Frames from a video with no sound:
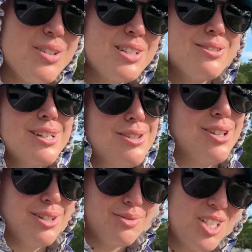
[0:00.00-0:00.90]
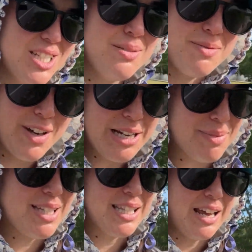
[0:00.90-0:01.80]
story short, she ended up inviting
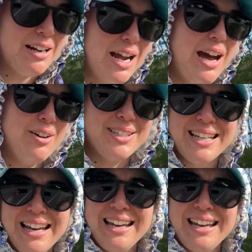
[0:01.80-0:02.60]
me inside her house.